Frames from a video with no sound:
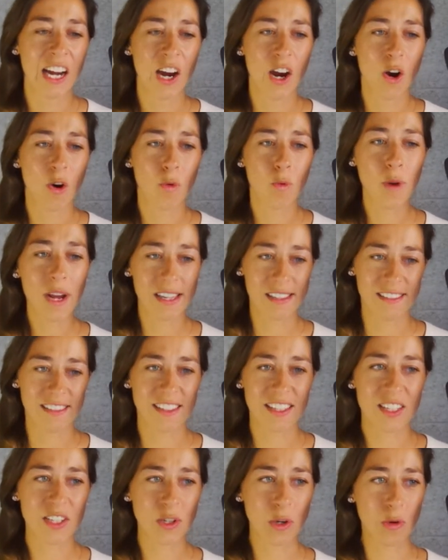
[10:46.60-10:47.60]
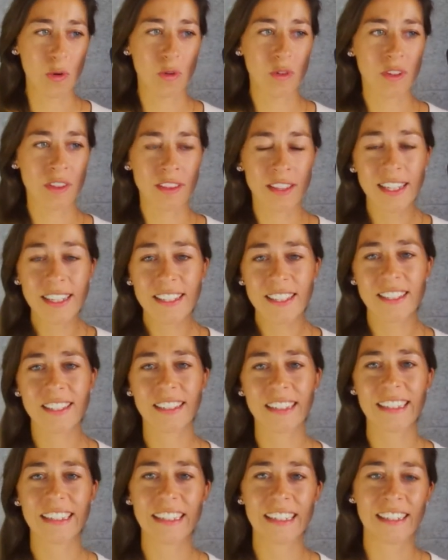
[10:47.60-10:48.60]
Well, so this
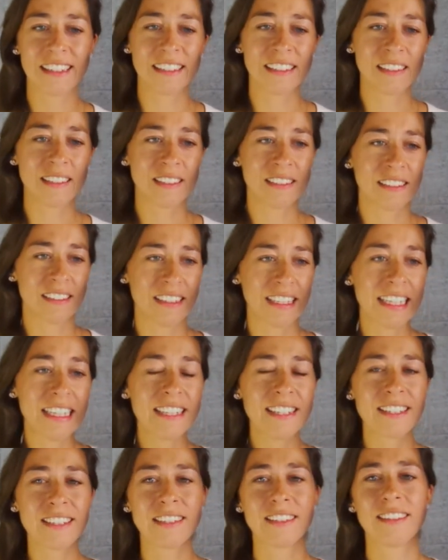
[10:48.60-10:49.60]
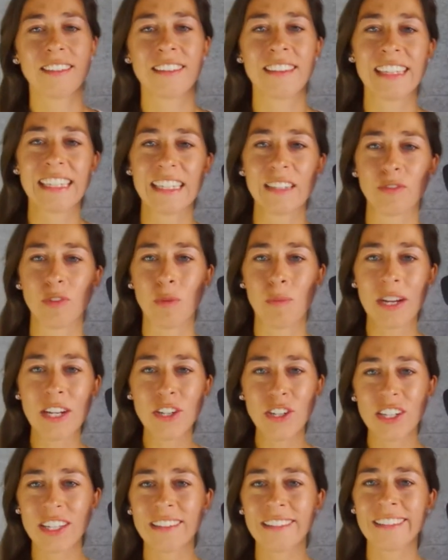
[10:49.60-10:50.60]
is the
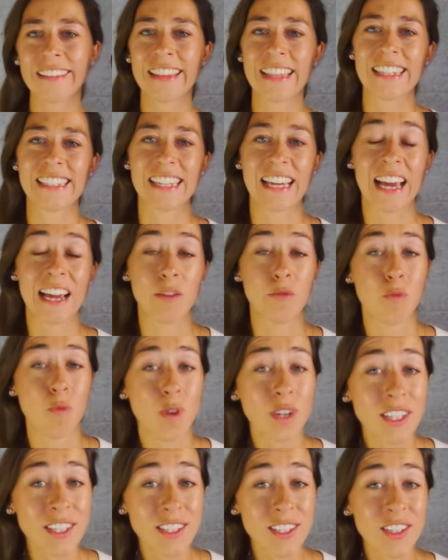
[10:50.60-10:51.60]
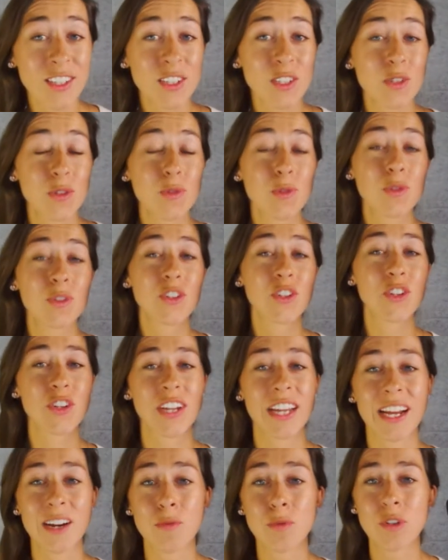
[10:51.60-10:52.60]
information that I wanted to
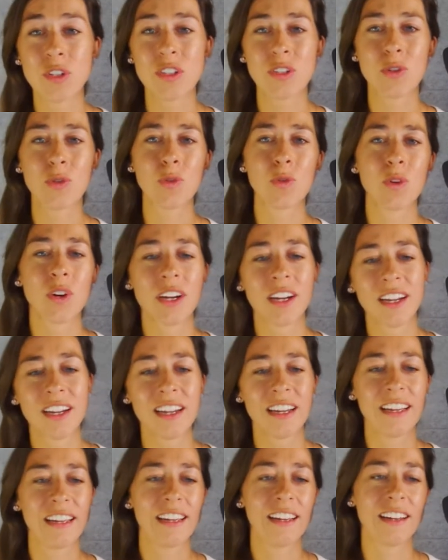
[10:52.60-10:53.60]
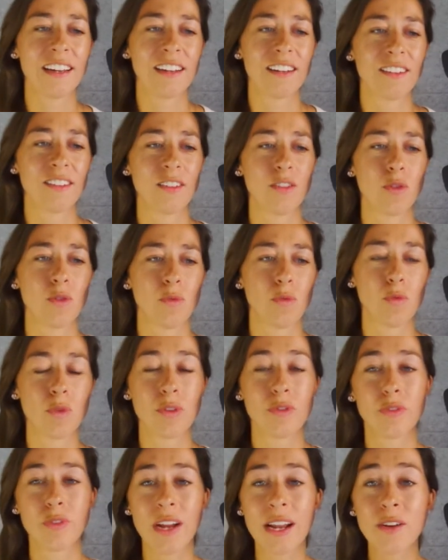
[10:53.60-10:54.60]
share with you,
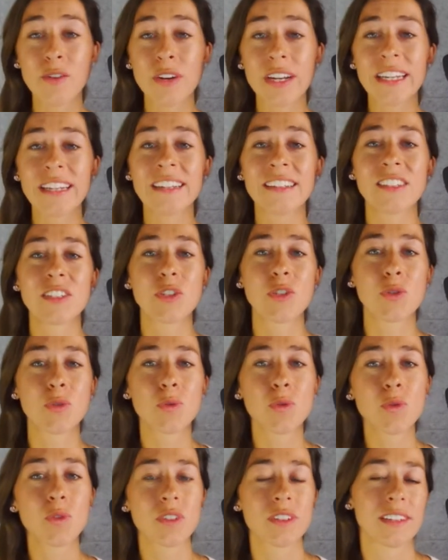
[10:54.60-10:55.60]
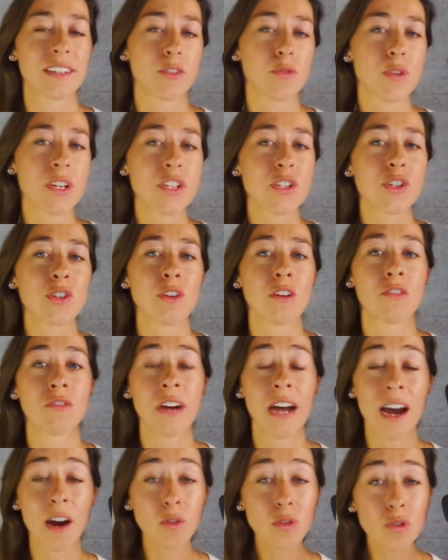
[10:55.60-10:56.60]
referring to the question of
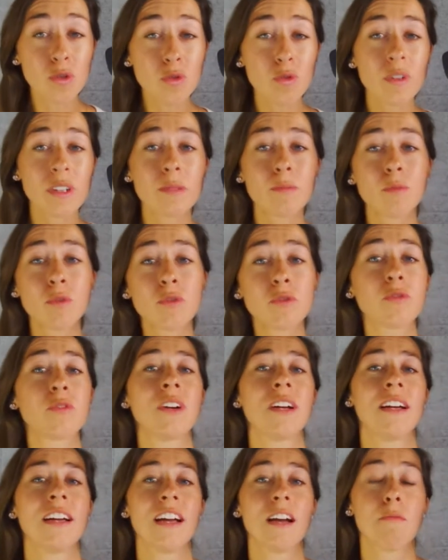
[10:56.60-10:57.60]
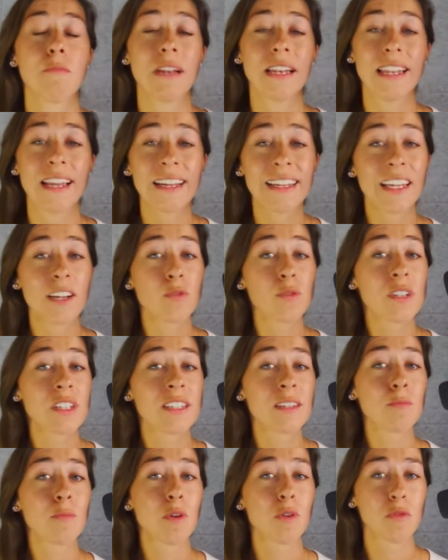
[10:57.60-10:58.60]
how to remove
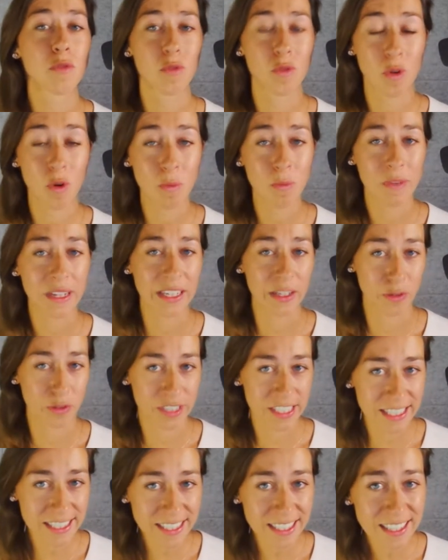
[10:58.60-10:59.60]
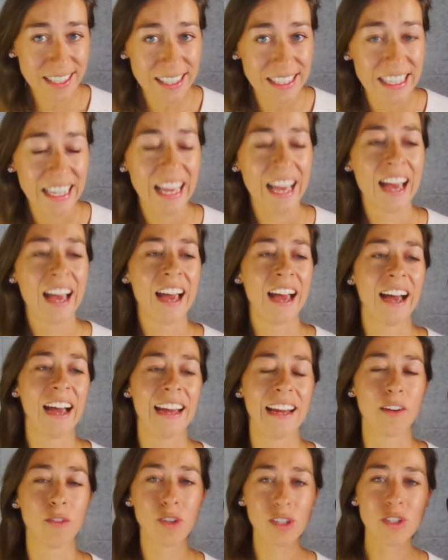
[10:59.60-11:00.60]
plagiarism from your thesis.
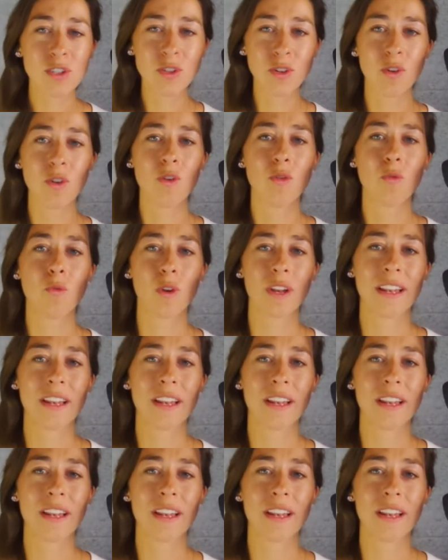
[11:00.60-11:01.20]
I also would